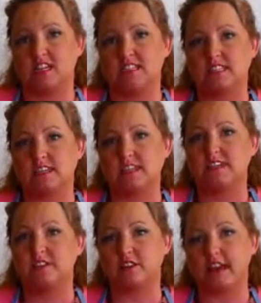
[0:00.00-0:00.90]
So
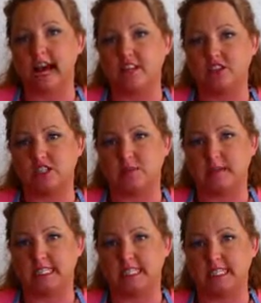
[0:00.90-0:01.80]
even her allergy
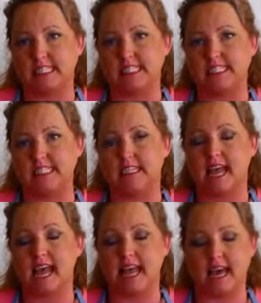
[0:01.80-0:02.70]
medicines.
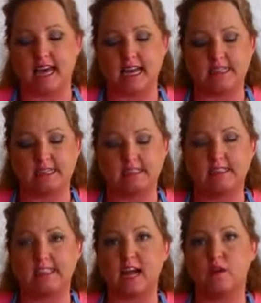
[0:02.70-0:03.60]
And
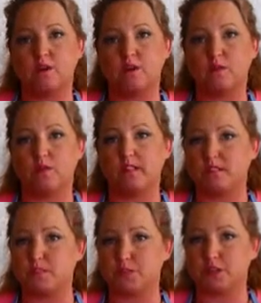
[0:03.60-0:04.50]
now we
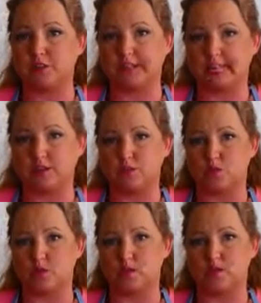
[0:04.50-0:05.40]
use Purification
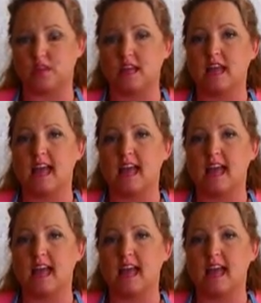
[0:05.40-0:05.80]
oil.